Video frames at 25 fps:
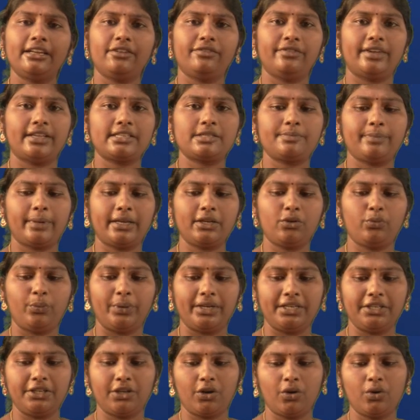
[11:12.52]
investment
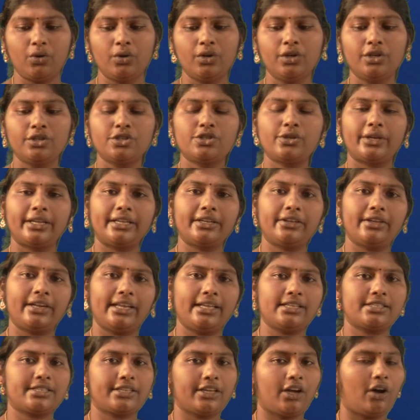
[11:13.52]
window to
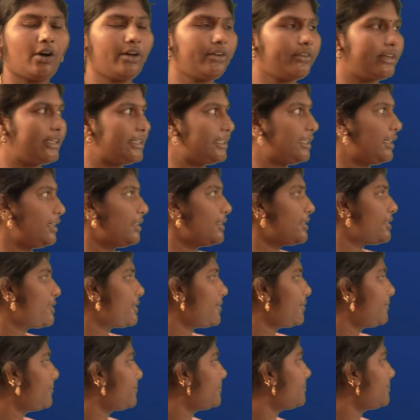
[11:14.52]
increase your returns.